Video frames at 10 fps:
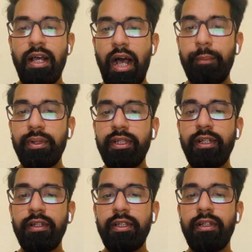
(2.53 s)
I'm a
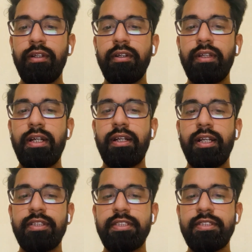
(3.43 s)
legal intern at
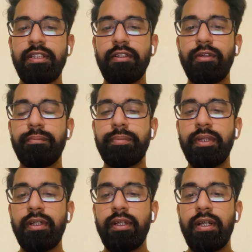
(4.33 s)
Lexis and
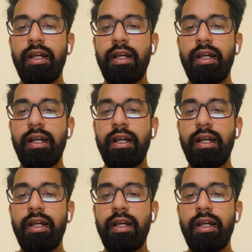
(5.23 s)
Company